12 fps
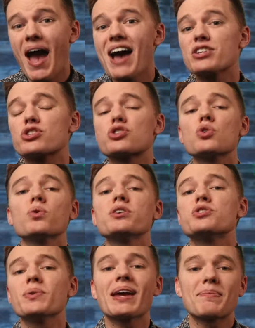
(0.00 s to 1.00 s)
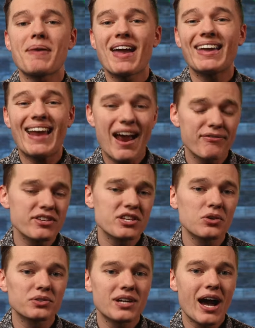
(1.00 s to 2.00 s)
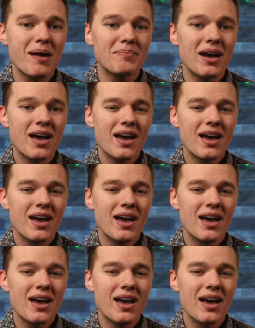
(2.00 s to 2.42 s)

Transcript: as soon as you get paid every single time